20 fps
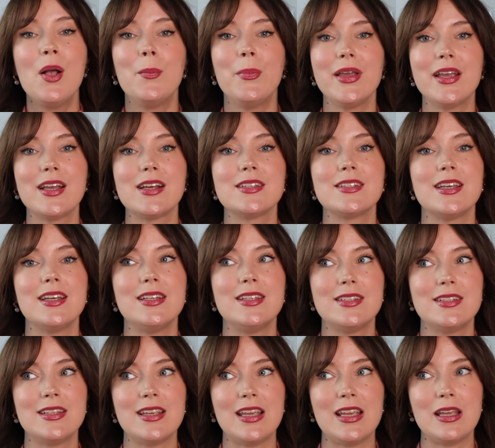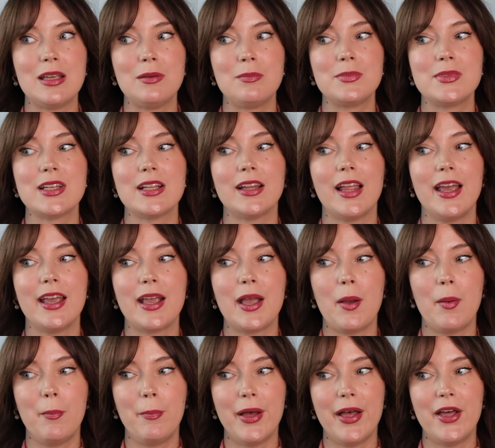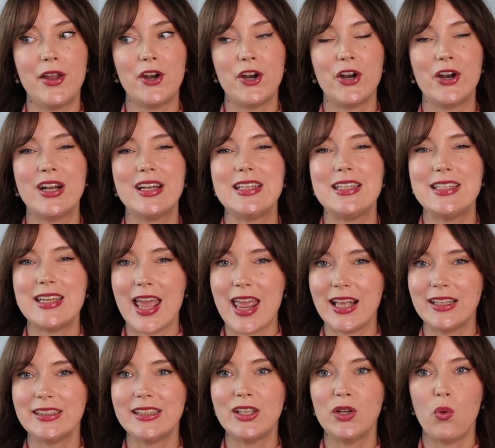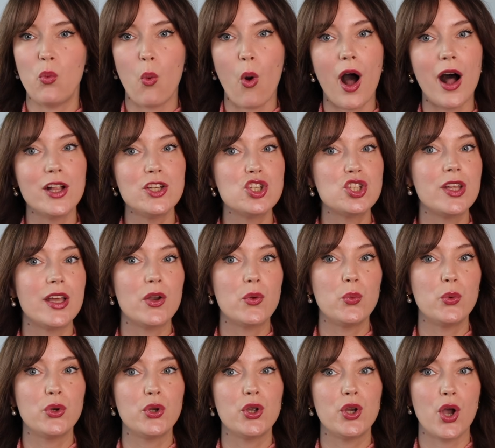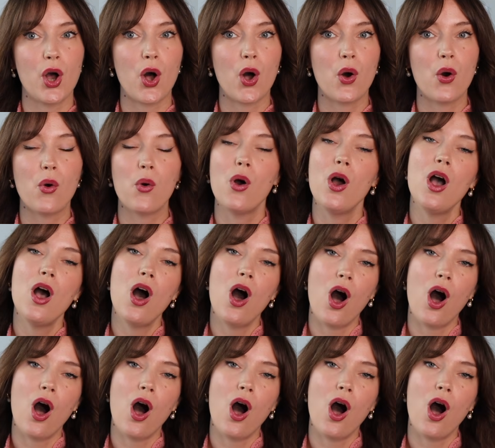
because it seemed like a better daily watch that would go